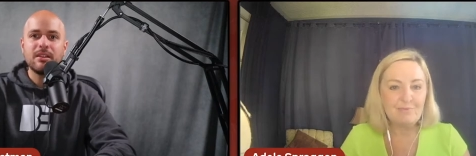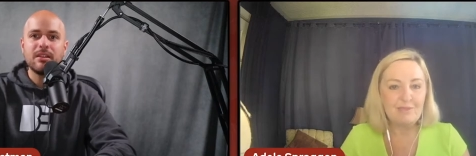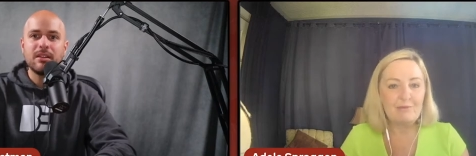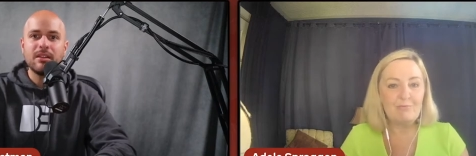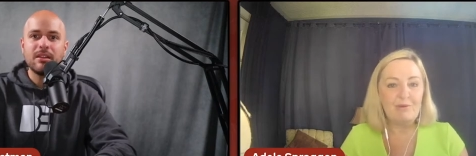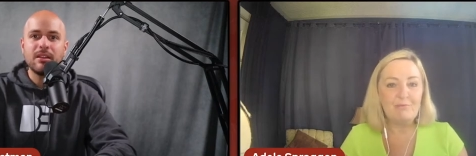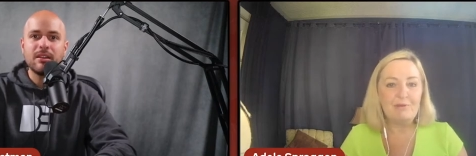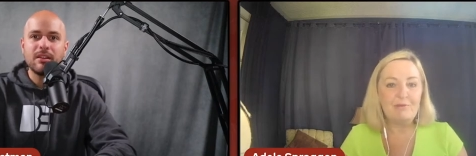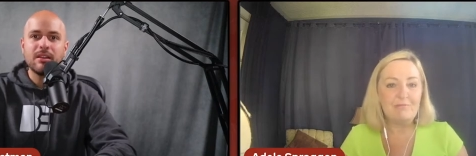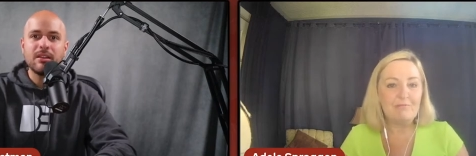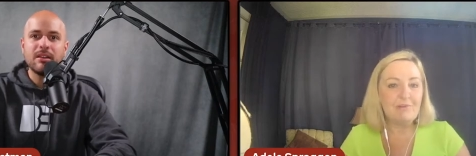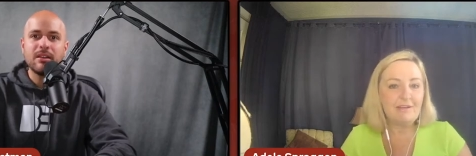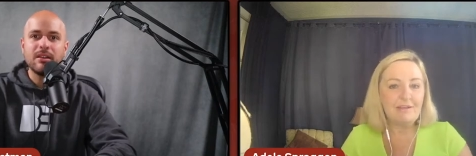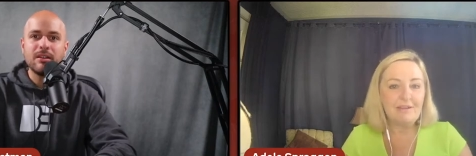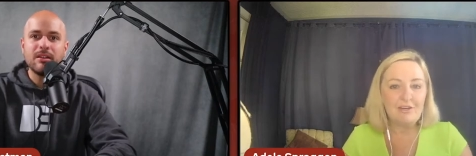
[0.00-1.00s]
Speaker 1: And we've been
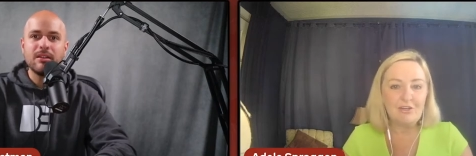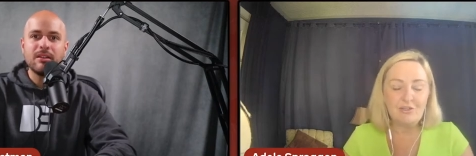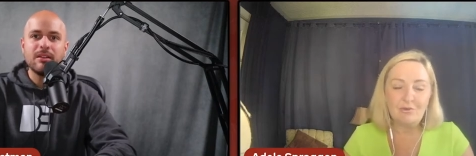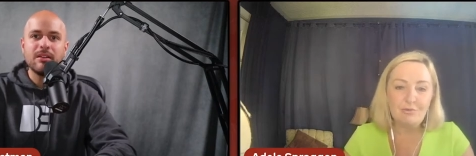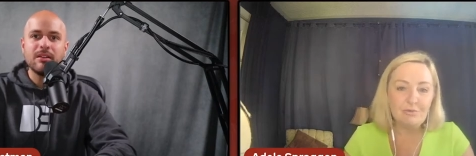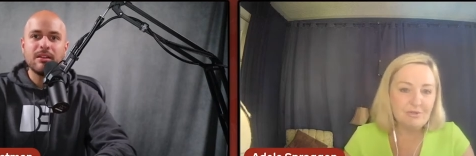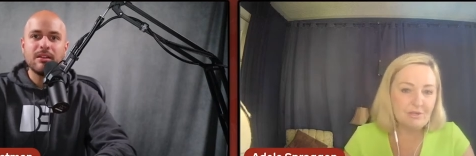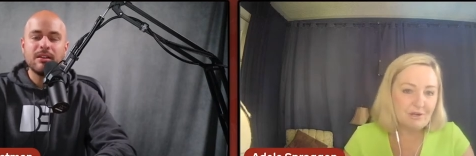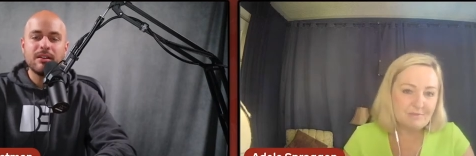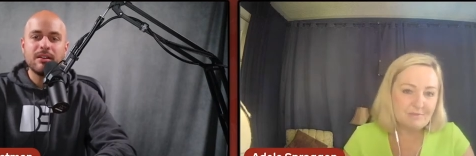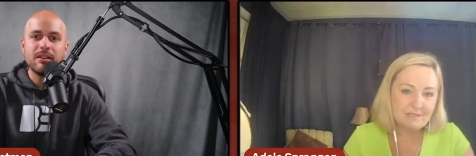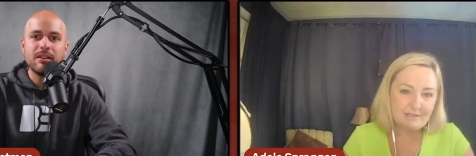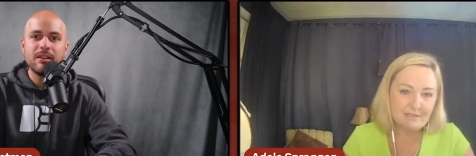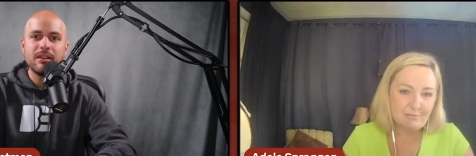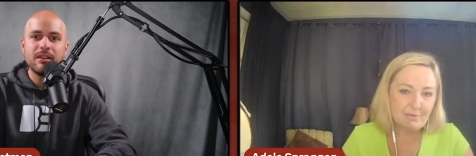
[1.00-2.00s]
running on old
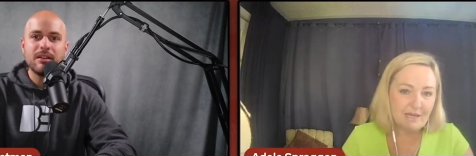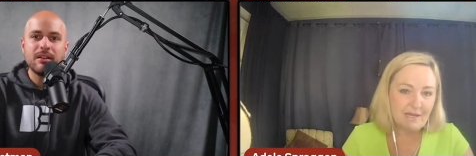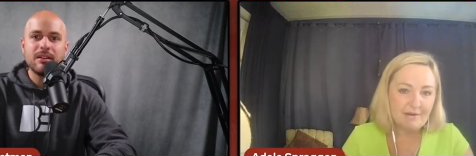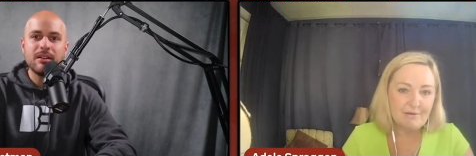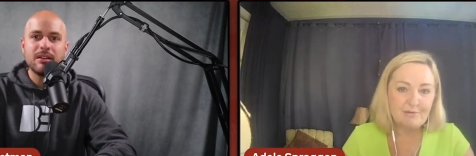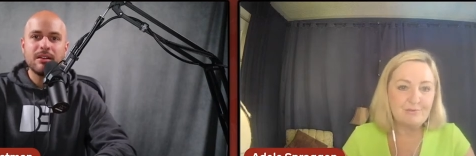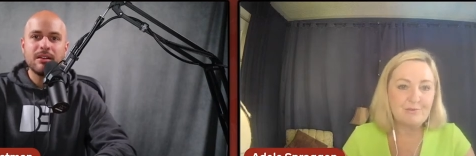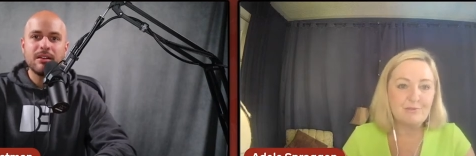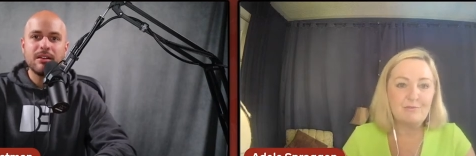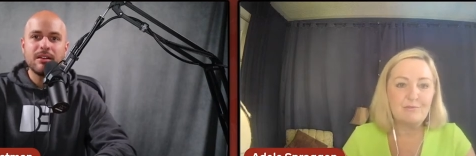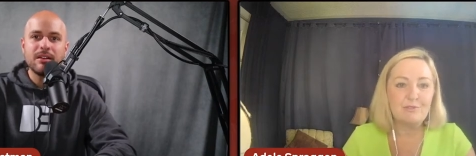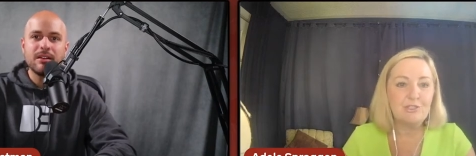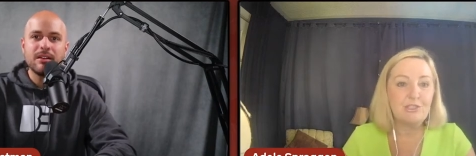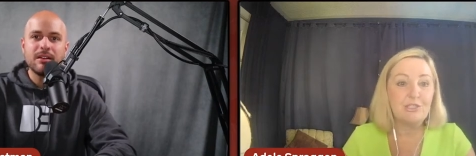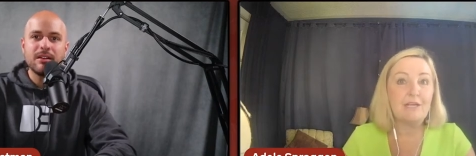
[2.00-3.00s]
obsolete patterns
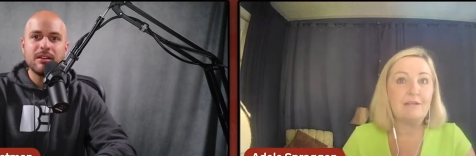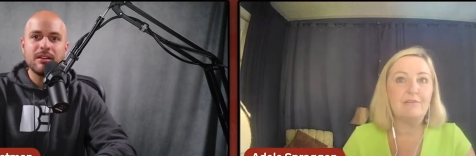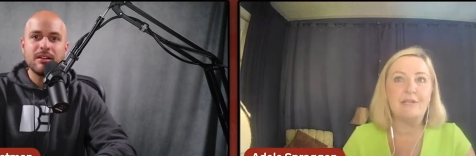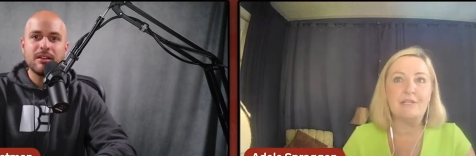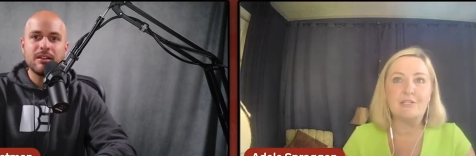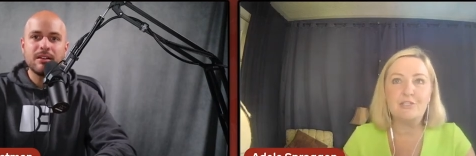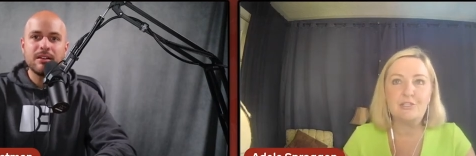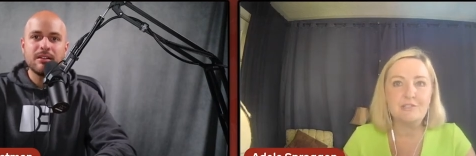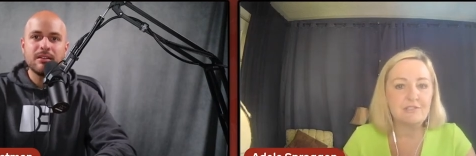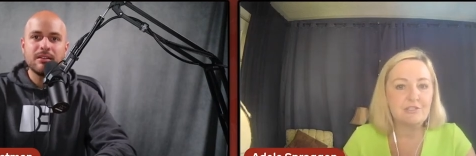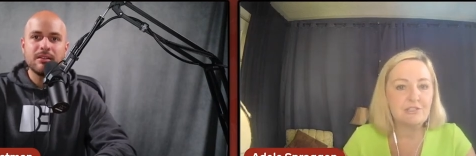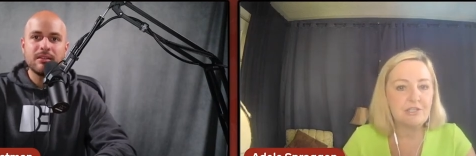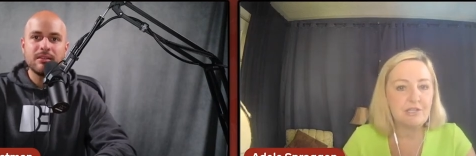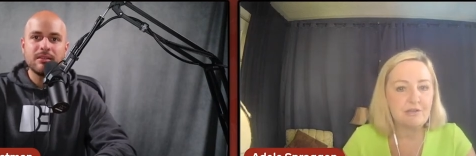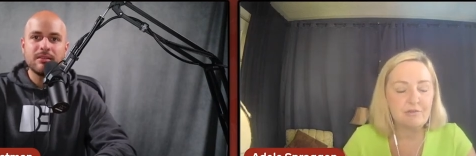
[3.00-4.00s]
for generations
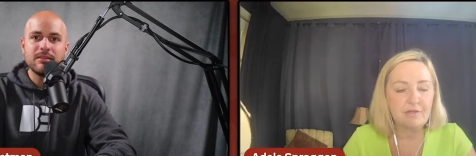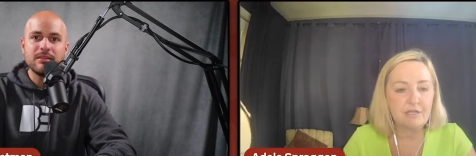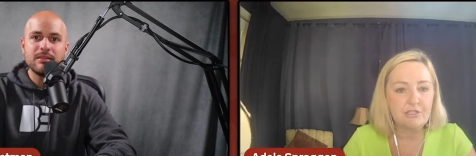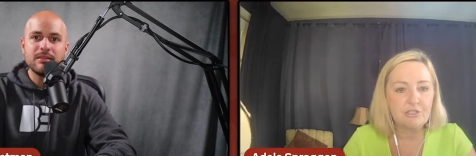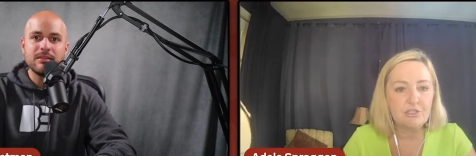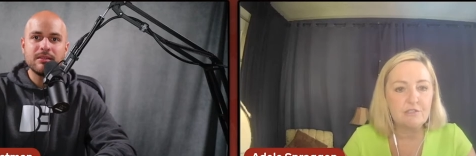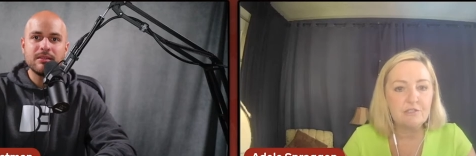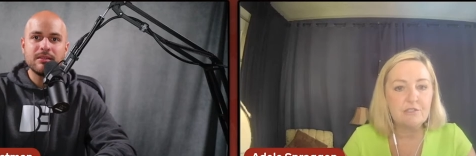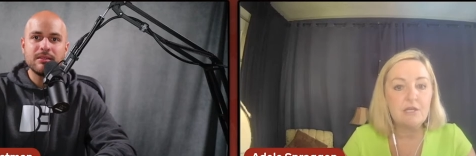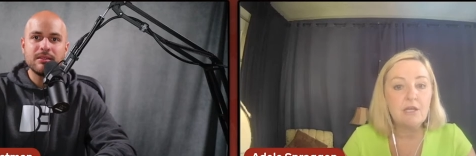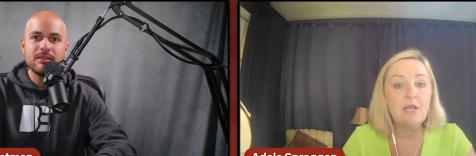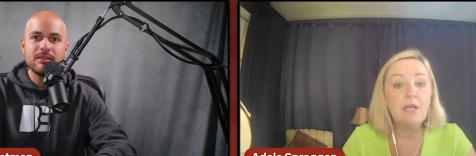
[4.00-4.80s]
and generations.